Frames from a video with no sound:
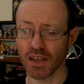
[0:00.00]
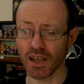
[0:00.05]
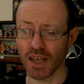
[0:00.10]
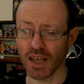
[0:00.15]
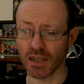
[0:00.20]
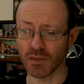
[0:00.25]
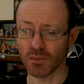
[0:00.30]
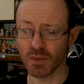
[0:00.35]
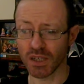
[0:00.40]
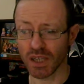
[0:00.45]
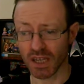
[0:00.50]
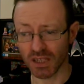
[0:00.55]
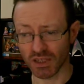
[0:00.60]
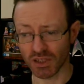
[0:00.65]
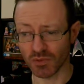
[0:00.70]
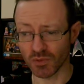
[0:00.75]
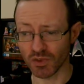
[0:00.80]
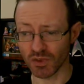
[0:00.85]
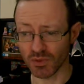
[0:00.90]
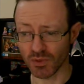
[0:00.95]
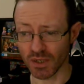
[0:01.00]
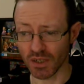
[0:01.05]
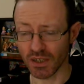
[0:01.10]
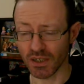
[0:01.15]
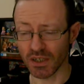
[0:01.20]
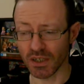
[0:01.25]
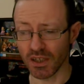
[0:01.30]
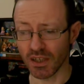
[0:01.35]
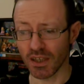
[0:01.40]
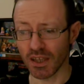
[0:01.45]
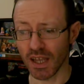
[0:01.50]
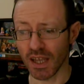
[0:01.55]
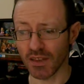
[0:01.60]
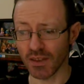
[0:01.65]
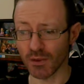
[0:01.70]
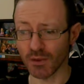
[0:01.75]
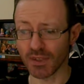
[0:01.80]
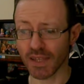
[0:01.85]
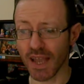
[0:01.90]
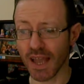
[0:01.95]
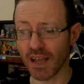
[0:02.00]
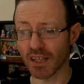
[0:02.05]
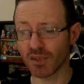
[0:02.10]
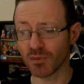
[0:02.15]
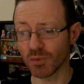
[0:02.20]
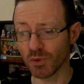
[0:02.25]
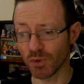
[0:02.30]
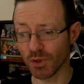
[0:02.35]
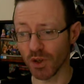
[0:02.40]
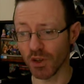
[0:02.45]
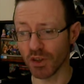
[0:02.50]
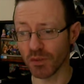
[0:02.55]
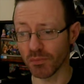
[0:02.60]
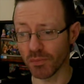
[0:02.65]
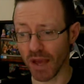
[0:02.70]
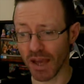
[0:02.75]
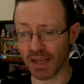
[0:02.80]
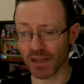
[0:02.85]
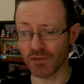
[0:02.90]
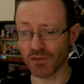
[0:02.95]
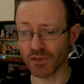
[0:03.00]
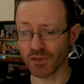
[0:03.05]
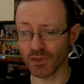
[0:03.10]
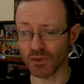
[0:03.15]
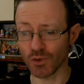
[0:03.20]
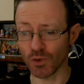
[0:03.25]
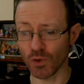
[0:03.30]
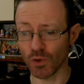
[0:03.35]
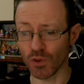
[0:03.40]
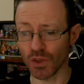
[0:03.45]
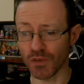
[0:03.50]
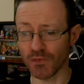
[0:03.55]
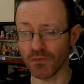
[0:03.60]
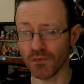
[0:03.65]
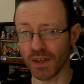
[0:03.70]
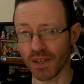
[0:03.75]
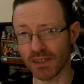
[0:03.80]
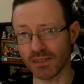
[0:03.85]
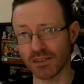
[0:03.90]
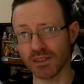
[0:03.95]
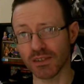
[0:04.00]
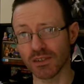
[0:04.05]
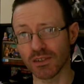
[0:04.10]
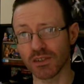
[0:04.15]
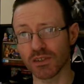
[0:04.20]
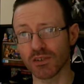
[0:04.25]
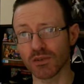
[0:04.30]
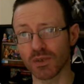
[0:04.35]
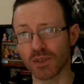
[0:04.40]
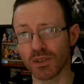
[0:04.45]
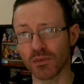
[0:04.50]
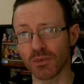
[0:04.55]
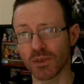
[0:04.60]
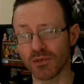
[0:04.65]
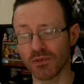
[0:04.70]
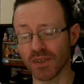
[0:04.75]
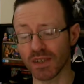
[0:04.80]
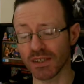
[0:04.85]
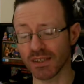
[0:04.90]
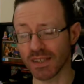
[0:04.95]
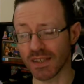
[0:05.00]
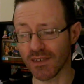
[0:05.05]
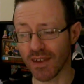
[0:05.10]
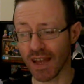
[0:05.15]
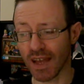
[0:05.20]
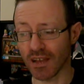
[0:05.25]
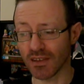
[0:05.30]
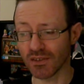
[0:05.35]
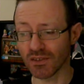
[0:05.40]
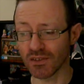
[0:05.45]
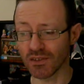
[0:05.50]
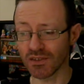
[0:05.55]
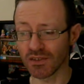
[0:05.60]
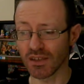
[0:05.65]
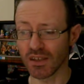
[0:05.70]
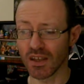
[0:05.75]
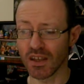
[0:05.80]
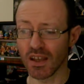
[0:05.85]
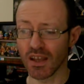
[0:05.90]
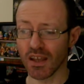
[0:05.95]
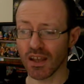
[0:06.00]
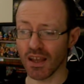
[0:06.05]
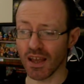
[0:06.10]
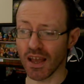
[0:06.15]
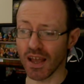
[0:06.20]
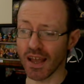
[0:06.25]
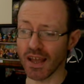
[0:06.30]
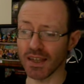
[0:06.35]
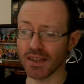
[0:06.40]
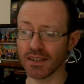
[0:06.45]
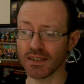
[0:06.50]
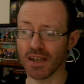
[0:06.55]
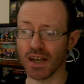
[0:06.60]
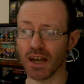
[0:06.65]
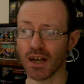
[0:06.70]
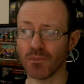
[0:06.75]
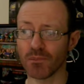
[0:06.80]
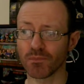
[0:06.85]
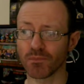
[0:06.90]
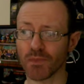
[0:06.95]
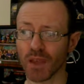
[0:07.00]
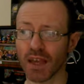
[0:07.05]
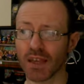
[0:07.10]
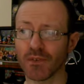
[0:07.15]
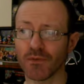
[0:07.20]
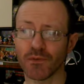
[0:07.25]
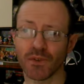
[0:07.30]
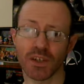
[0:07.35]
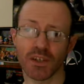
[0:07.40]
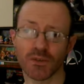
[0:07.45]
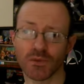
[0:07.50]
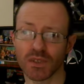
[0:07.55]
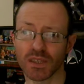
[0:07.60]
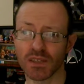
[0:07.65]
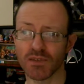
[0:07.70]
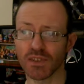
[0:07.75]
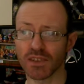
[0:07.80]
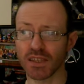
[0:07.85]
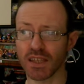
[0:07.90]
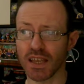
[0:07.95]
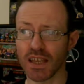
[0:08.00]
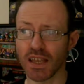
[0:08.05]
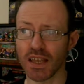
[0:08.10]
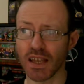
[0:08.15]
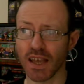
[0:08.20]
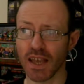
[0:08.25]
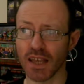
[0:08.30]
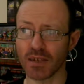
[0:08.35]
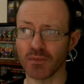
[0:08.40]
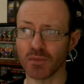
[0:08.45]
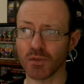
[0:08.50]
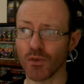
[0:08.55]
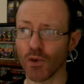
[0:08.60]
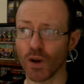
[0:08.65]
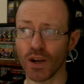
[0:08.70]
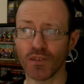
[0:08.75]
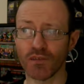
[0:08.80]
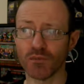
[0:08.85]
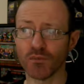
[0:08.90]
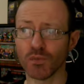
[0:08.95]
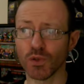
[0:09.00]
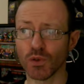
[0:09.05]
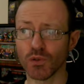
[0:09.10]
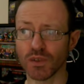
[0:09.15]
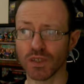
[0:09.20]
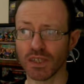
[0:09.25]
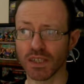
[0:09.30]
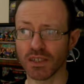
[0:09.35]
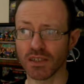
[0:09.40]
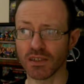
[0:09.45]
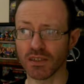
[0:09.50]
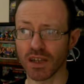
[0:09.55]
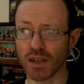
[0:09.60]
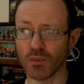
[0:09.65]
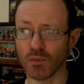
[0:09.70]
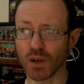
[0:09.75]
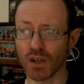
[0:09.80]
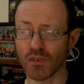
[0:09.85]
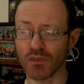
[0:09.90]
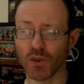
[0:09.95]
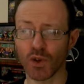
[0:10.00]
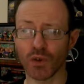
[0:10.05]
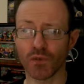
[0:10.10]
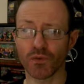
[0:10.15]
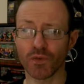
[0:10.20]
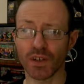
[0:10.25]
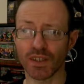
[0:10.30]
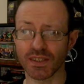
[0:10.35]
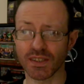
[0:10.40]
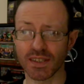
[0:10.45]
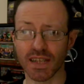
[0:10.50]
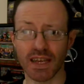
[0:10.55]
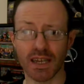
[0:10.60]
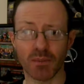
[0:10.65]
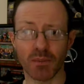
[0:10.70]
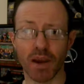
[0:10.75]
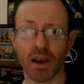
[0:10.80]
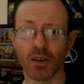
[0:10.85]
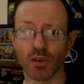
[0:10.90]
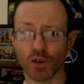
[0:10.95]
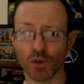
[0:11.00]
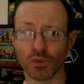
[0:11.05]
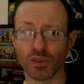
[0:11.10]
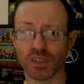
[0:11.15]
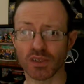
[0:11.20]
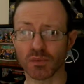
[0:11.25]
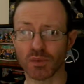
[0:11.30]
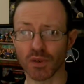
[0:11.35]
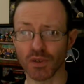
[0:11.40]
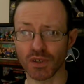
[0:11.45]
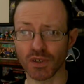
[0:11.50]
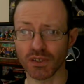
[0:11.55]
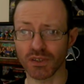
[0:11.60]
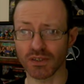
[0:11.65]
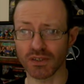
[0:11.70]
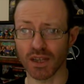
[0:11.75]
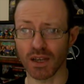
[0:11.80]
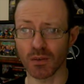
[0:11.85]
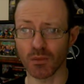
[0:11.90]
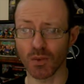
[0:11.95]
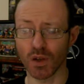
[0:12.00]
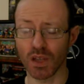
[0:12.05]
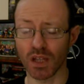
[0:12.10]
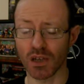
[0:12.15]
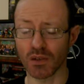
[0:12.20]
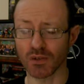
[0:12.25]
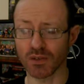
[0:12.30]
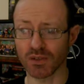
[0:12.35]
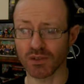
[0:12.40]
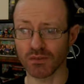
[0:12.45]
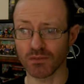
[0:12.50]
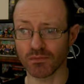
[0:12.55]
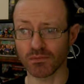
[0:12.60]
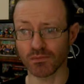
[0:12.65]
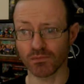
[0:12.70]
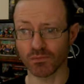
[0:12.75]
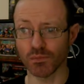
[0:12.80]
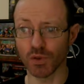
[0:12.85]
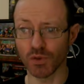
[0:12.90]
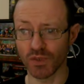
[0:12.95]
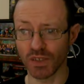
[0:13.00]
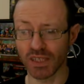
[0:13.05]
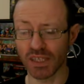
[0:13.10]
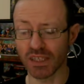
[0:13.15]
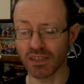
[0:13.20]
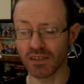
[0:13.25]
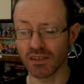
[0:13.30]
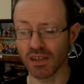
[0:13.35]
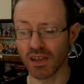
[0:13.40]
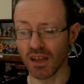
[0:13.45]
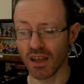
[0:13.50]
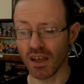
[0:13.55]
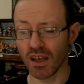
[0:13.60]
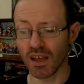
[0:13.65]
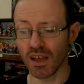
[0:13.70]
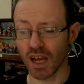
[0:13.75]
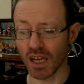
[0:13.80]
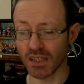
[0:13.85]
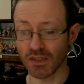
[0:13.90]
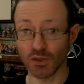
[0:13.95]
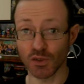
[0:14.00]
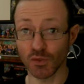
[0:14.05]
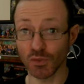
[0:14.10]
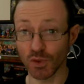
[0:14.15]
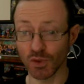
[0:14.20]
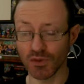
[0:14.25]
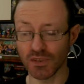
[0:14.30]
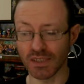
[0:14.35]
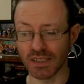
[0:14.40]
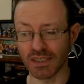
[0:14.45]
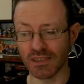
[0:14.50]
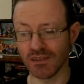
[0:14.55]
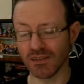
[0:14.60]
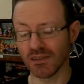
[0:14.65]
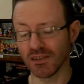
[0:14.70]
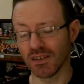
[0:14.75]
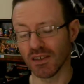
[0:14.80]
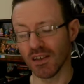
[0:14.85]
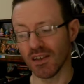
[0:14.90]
and McCutcheon Street. And there was a house built on the back of the store that faced into the street and faced the other houses. And um, I had a friend who was living there, and before I even moved in, uh, one of her friends had had a paranormal experience um, while I was moving in. I still moved in,